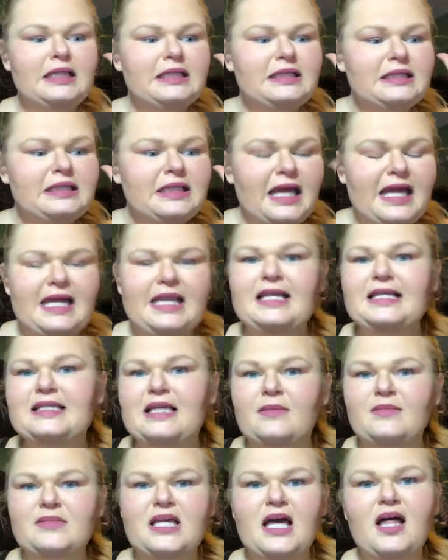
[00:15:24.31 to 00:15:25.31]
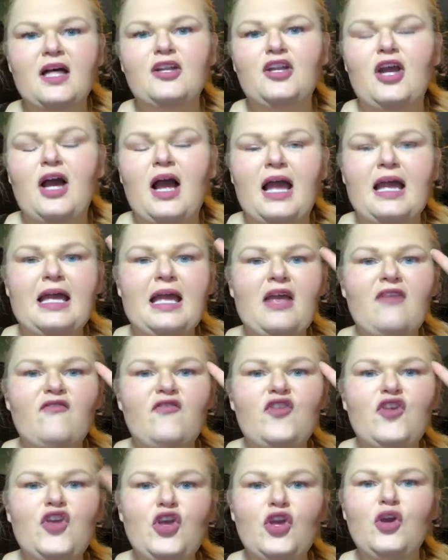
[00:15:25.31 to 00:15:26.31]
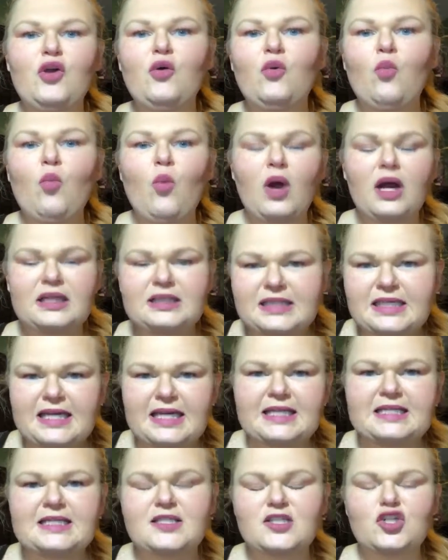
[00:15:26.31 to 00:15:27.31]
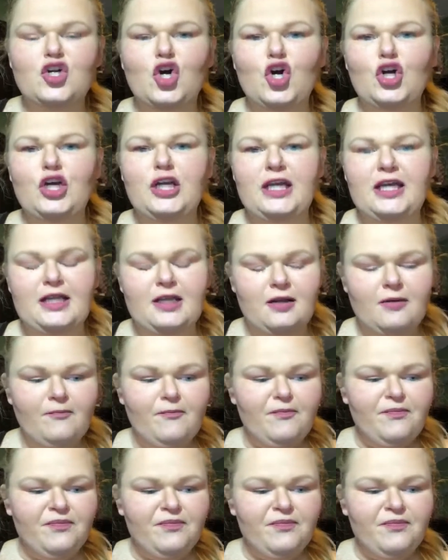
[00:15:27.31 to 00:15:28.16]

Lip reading: Ladies, I'm telling you, if you want to get started